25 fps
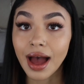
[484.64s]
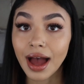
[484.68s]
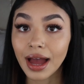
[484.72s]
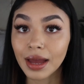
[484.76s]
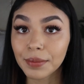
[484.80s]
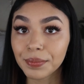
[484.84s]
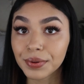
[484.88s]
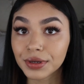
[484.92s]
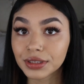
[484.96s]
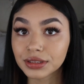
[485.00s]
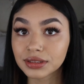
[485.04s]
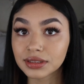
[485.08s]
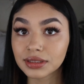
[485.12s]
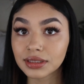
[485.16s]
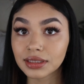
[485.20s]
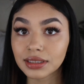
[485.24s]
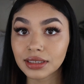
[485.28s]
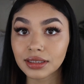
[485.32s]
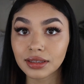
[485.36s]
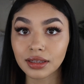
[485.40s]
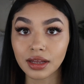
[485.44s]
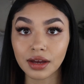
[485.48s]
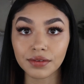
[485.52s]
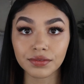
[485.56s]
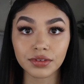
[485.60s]
I
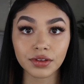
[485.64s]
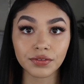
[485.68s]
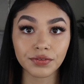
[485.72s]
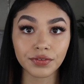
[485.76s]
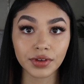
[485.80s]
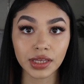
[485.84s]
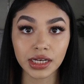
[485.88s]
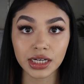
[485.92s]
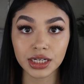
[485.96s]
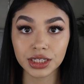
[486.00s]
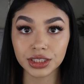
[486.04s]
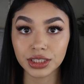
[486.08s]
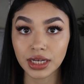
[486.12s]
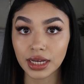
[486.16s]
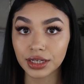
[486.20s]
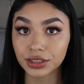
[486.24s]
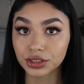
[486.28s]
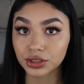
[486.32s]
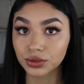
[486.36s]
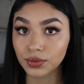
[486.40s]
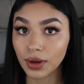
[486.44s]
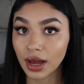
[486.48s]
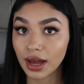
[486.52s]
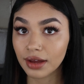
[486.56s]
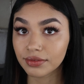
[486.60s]
personally love the finish. I
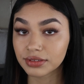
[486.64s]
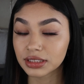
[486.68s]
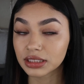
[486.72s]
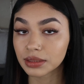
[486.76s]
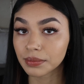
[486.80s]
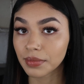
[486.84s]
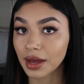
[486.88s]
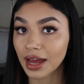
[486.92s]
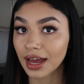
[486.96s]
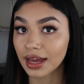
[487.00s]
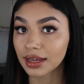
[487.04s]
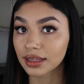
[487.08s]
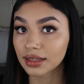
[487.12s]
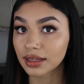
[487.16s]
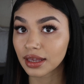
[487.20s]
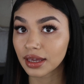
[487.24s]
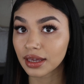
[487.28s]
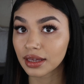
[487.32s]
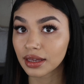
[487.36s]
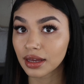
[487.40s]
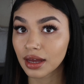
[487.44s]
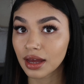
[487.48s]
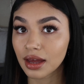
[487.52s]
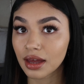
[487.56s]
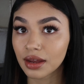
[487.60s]
do have some
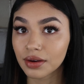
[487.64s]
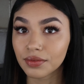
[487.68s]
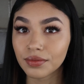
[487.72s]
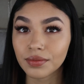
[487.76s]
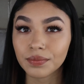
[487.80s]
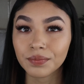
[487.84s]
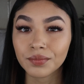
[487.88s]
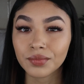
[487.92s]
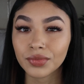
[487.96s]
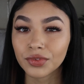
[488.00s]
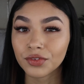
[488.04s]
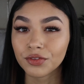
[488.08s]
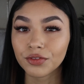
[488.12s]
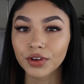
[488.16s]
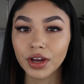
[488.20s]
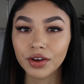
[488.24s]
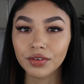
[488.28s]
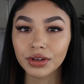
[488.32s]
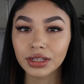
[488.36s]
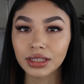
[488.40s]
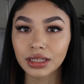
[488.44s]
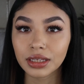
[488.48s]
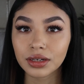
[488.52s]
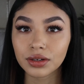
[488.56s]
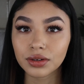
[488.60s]
highlight on,
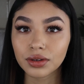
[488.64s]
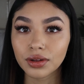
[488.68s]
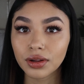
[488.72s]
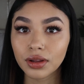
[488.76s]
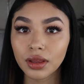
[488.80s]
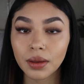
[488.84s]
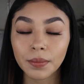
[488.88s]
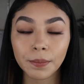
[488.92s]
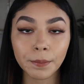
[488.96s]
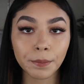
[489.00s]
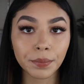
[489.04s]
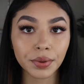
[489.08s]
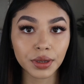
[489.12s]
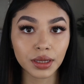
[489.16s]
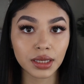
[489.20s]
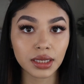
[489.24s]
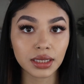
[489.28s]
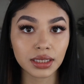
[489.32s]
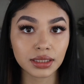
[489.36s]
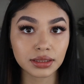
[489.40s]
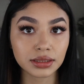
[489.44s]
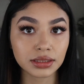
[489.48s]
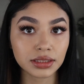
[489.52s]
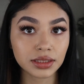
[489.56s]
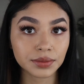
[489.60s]
very little,
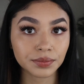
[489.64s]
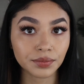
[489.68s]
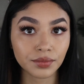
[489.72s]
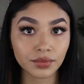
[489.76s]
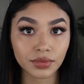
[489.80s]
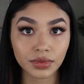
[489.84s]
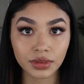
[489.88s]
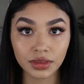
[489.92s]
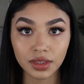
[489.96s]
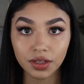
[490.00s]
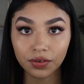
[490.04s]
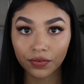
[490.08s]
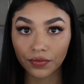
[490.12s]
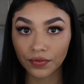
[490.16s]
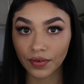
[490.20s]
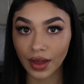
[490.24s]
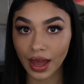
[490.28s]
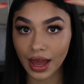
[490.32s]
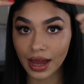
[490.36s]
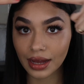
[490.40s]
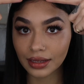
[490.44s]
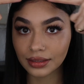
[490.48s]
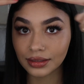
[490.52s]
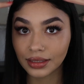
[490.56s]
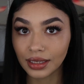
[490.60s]
but the
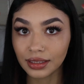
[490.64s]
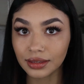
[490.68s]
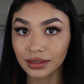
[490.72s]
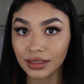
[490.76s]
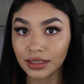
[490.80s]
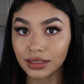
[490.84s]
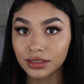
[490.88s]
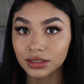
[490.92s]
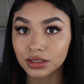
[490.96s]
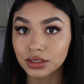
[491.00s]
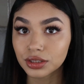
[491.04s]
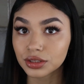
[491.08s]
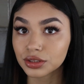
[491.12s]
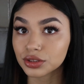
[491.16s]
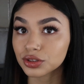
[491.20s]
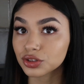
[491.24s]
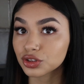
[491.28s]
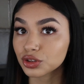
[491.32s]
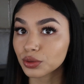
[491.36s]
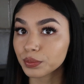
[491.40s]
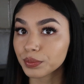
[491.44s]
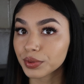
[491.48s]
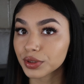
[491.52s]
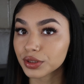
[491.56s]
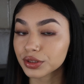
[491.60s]
fact that this looks
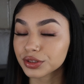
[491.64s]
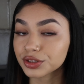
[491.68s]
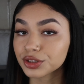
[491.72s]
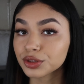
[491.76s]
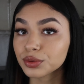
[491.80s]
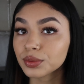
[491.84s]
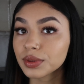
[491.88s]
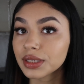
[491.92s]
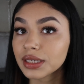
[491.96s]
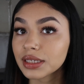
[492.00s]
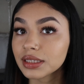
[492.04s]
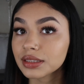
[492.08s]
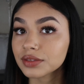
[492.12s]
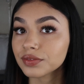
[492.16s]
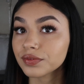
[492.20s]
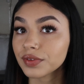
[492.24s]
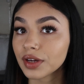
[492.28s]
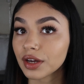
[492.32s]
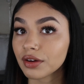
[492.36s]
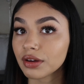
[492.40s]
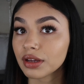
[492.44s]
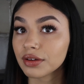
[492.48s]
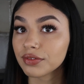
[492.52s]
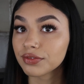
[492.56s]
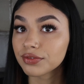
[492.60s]
super dewy and
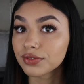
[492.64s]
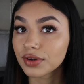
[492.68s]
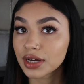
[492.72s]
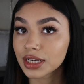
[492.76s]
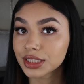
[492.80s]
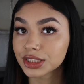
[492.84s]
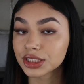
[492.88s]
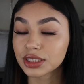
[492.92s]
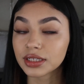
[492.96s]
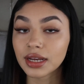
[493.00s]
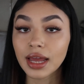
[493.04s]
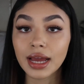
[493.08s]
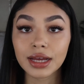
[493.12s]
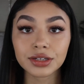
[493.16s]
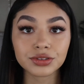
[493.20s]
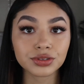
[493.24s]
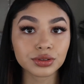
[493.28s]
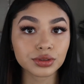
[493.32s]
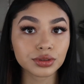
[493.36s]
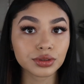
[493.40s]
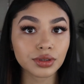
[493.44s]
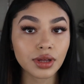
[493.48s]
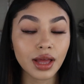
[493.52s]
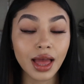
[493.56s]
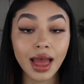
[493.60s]
very fresh and
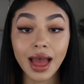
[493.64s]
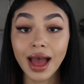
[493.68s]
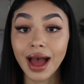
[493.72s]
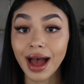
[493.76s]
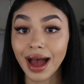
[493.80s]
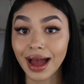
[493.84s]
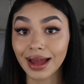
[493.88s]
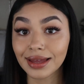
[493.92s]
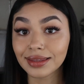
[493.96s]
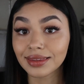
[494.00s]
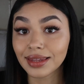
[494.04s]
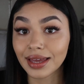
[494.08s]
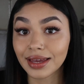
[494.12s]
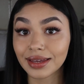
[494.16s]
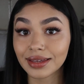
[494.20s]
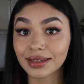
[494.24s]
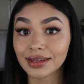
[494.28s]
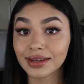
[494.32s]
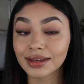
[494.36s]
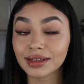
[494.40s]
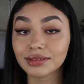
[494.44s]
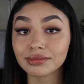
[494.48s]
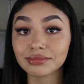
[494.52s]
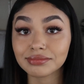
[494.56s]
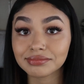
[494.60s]
natural, I like
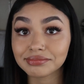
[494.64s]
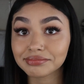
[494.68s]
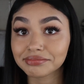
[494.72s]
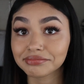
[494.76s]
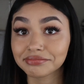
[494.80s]
it.